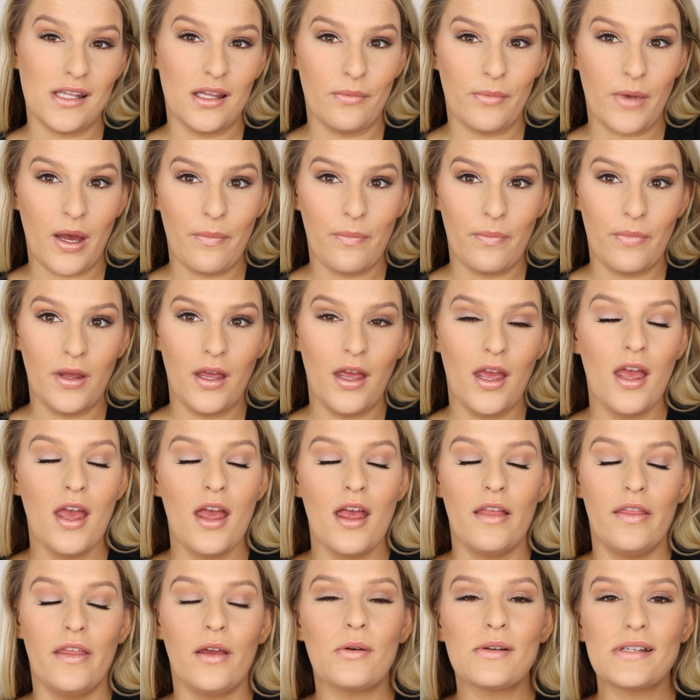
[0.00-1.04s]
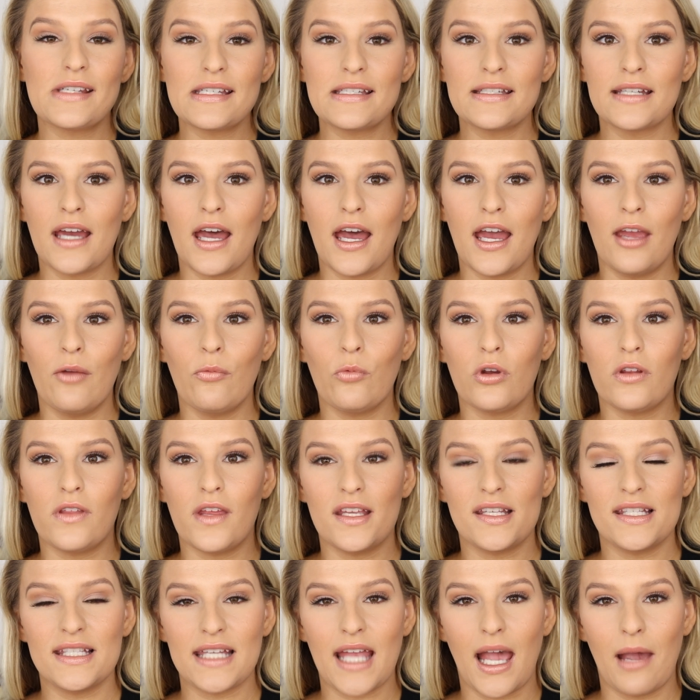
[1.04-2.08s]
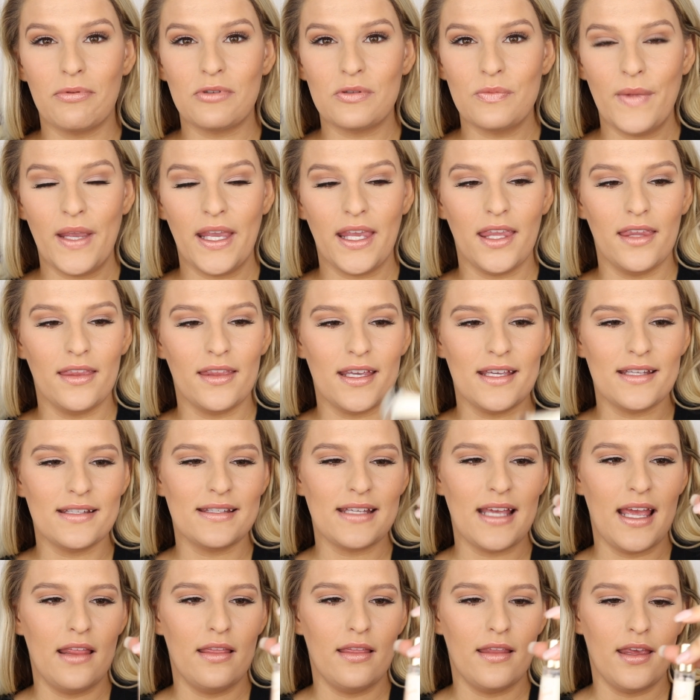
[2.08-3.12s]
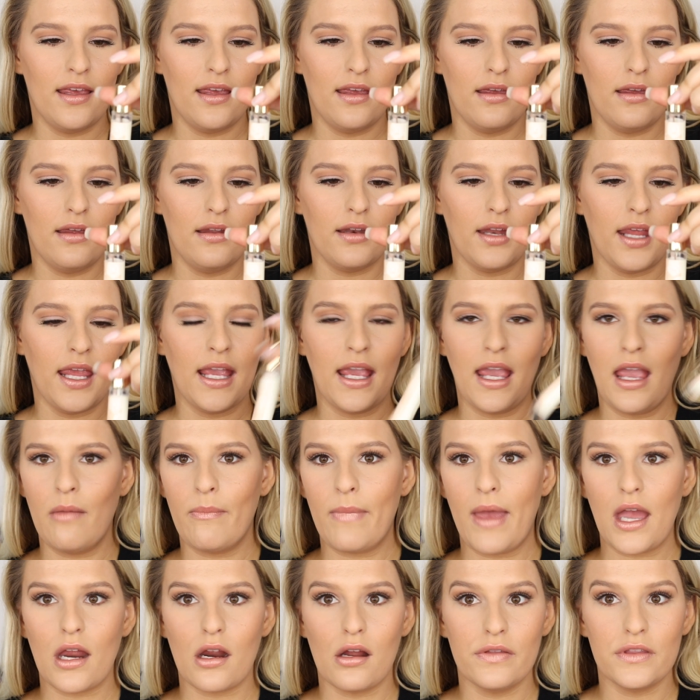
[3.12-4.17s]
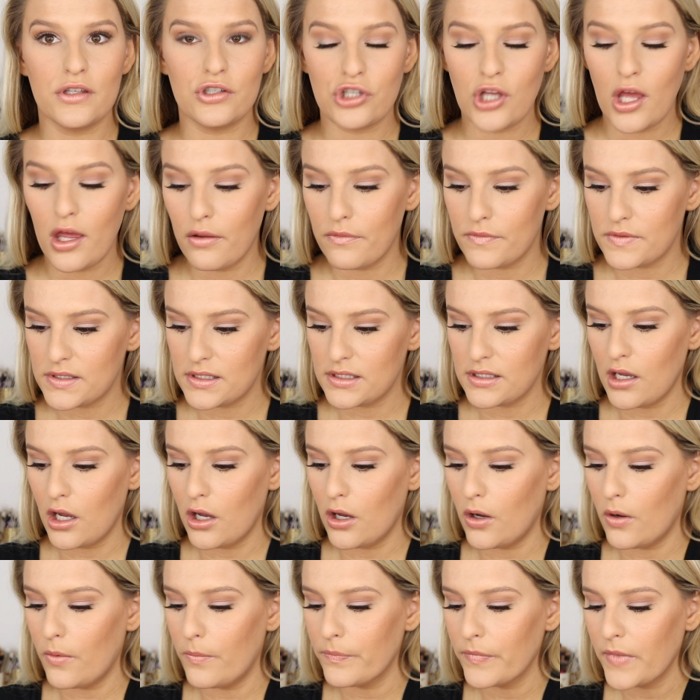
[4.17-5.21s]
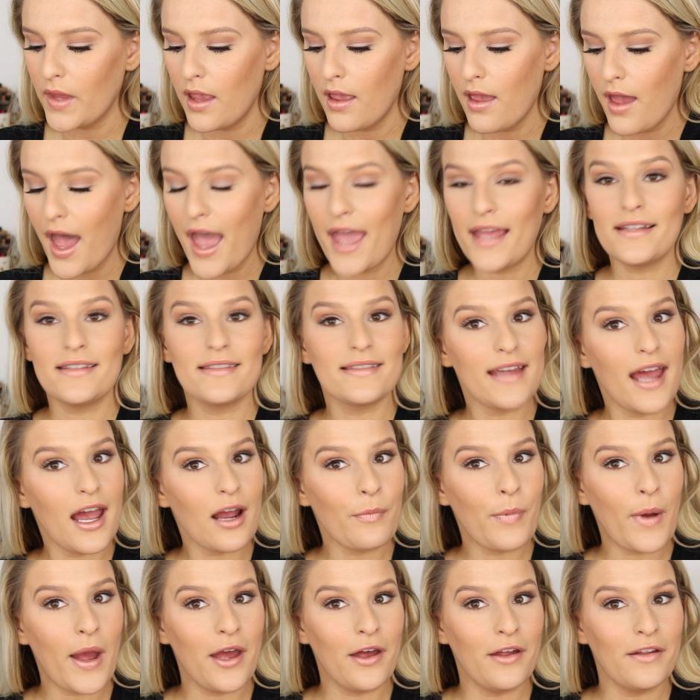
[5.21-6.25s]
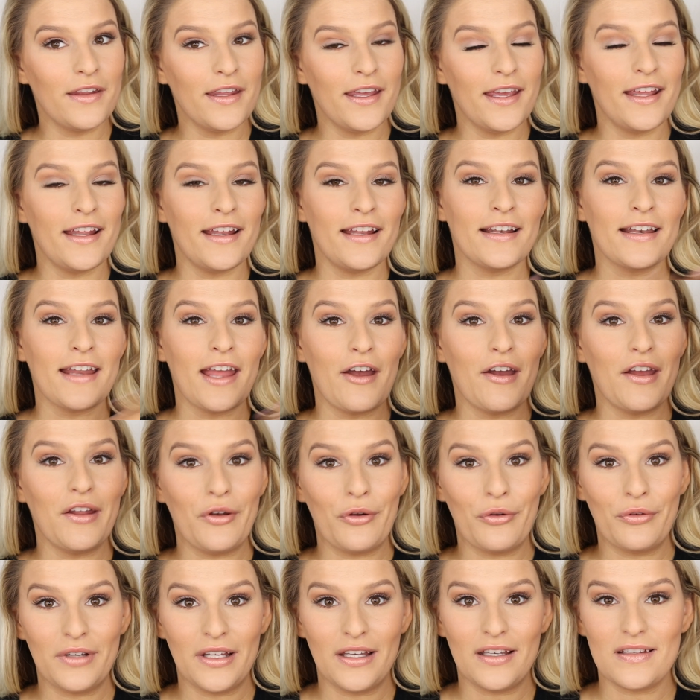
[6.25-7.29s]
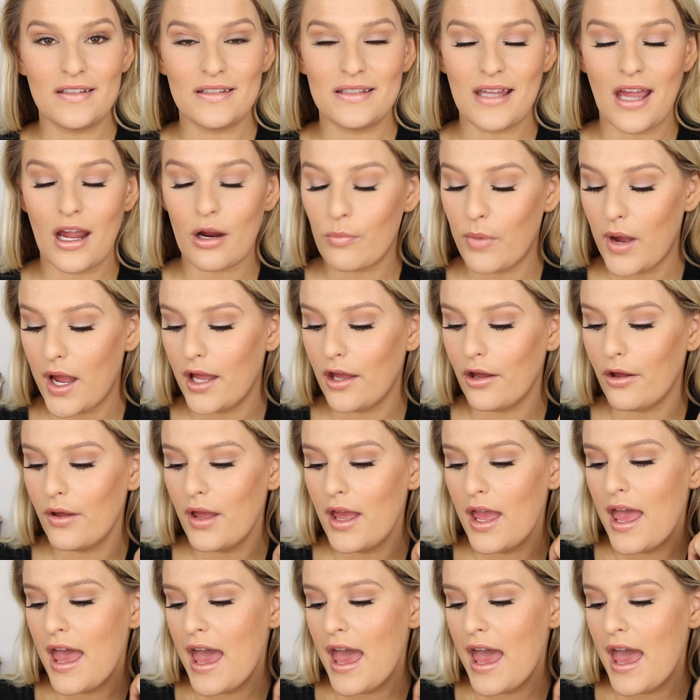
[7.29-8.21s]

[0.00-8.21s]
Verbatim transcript: them up. There was a time where they stopped making this and then it came back on the shelves. So I had stockpiled it and now I don't need a stockpile.